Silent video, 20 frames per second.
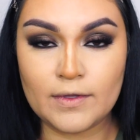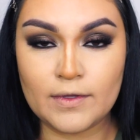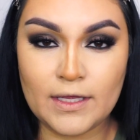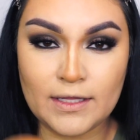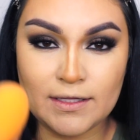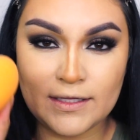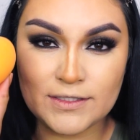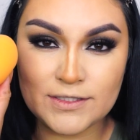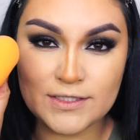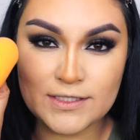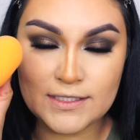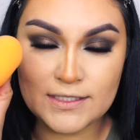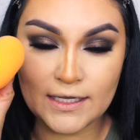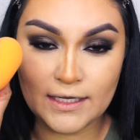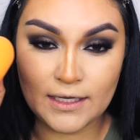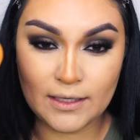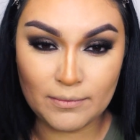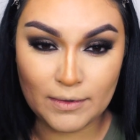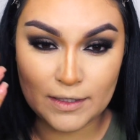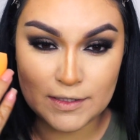And then just
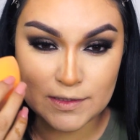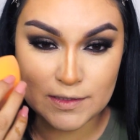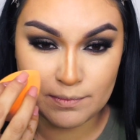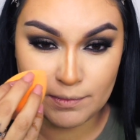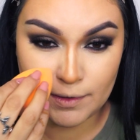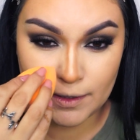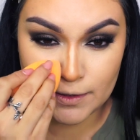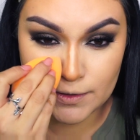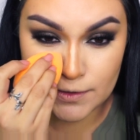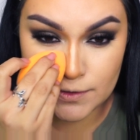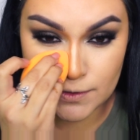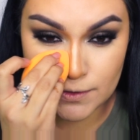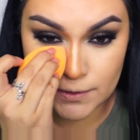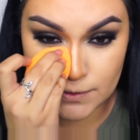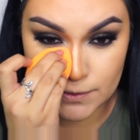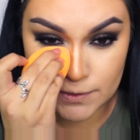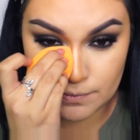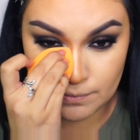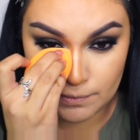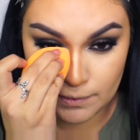taking my sponge and
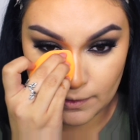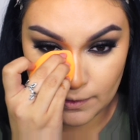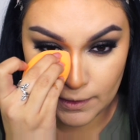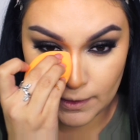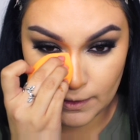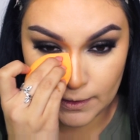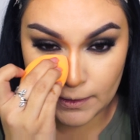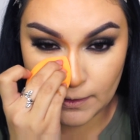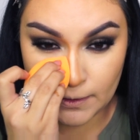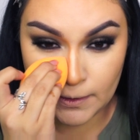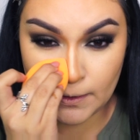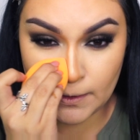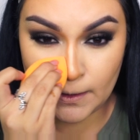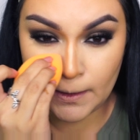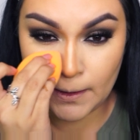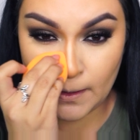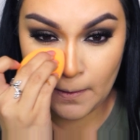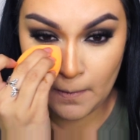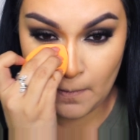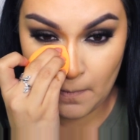just blending
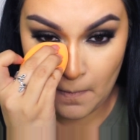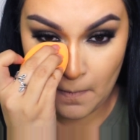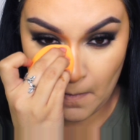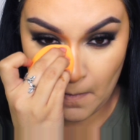that out.